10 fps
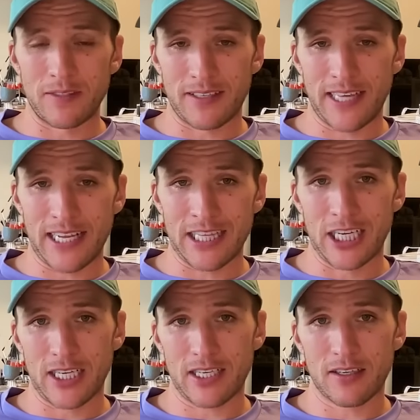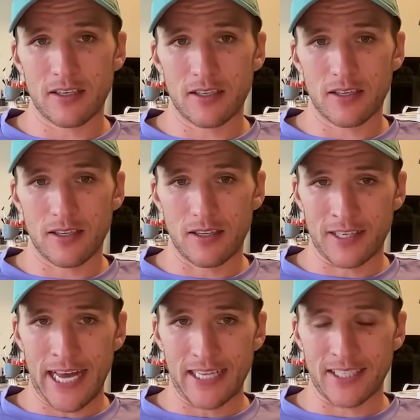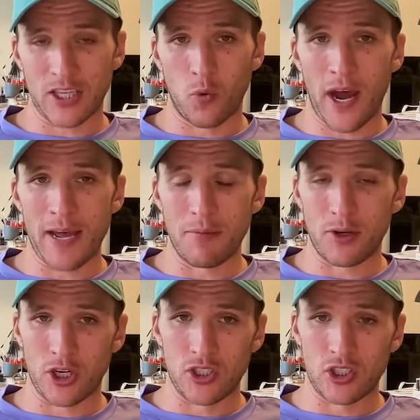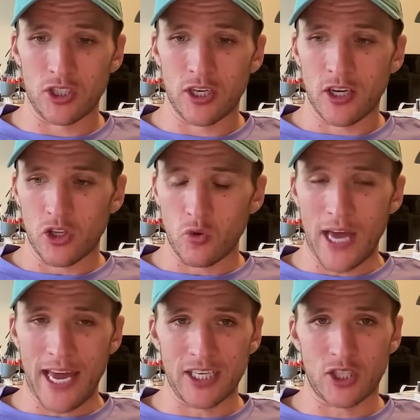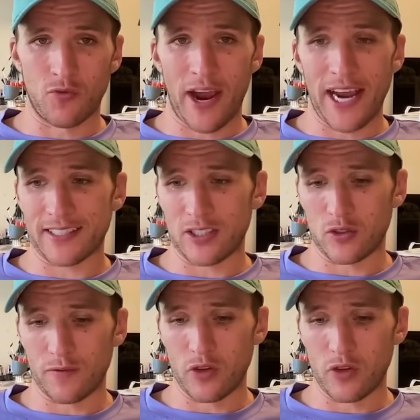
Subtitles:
the thing that gets in the way, because you get into the race and so you